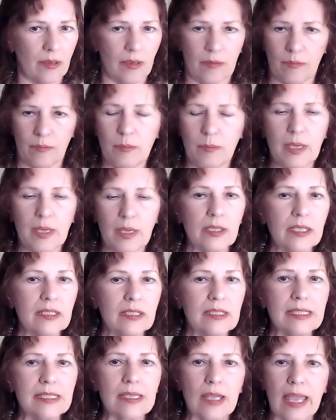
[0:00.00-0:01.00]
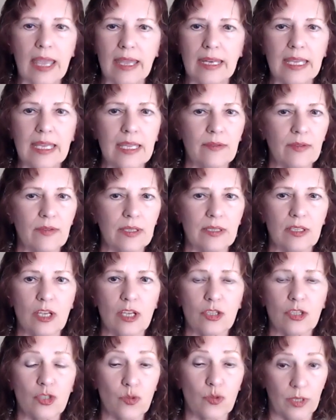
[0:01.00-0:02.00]
millions and even
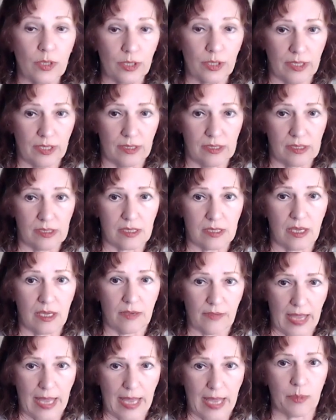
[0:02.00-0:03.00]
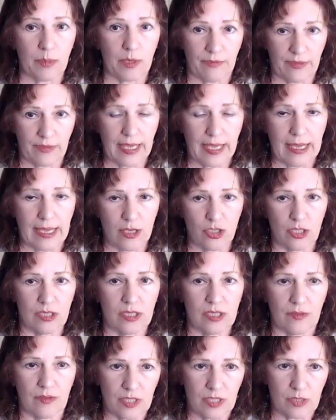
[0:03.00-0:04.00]
trillions of
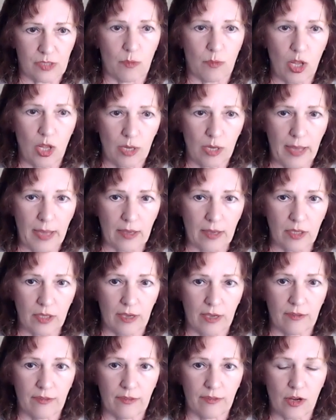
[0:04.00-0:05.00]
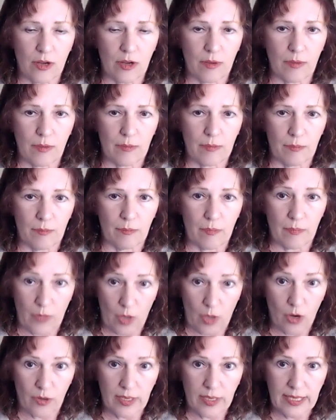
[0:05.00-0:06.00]
amplifications of a small amount of
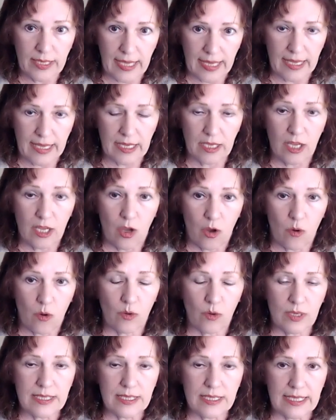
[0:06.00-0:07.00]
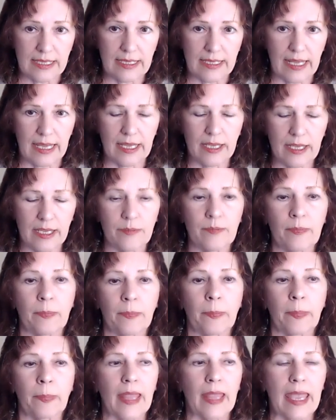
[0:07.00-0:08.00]
RNA or DNA,
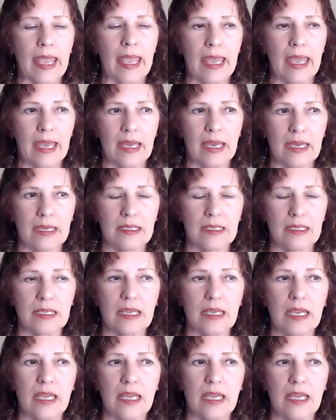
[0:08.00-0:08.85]
and